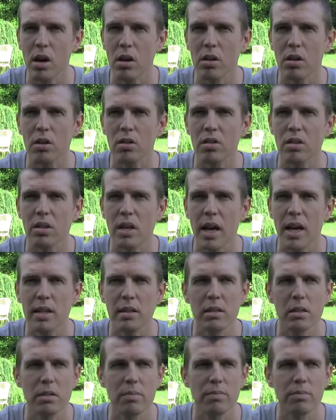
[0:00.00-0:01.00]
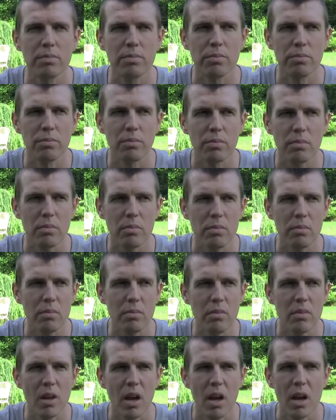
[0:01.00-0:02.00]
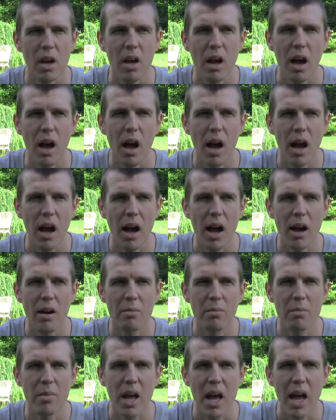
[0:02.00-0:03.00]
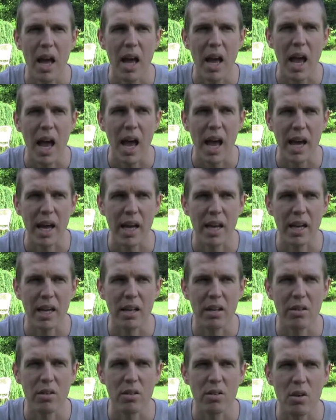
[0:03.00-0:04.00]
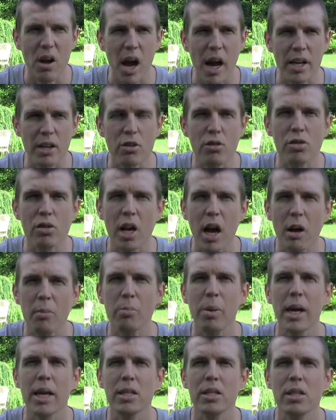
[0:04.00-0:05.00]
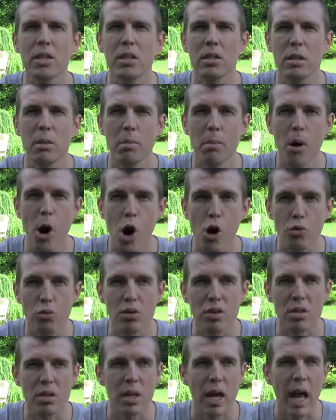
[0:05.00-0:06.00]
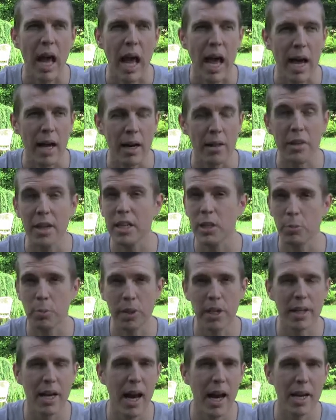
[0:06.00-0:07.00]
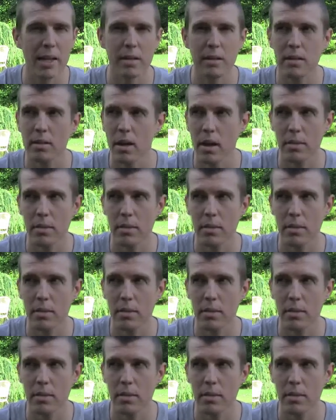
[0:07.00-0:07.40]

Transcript: article sites, and I used Hub Pages the most, and I think it's pretty nice.